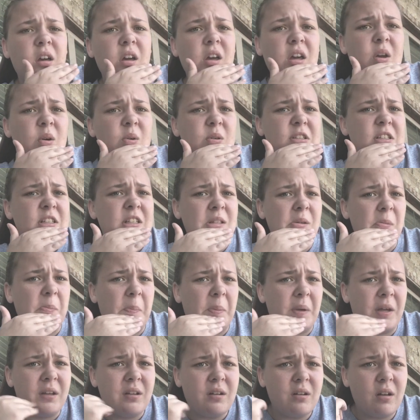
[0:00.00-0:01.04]
he was
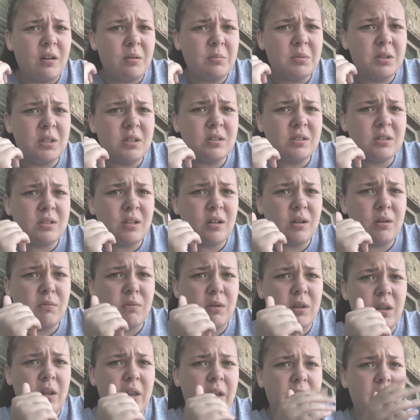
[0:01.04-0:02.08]
spitting on me and stuff,
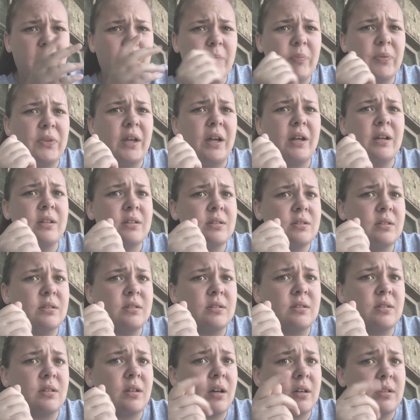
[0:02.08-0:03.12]
and that is
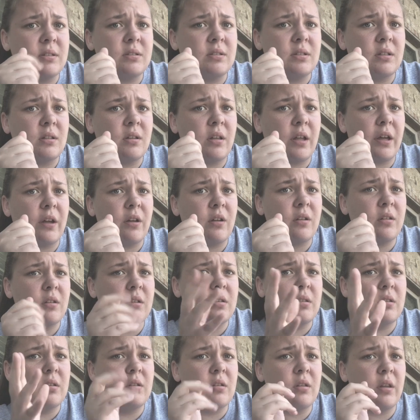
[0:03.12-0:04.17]
disgusting. Like
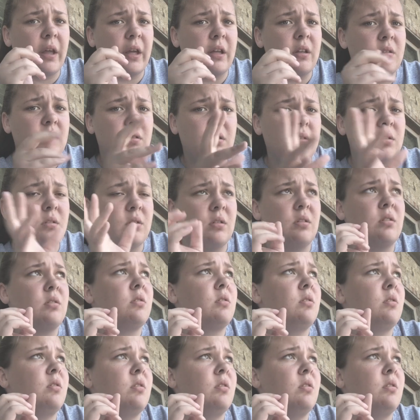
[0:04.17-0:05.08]
ugh.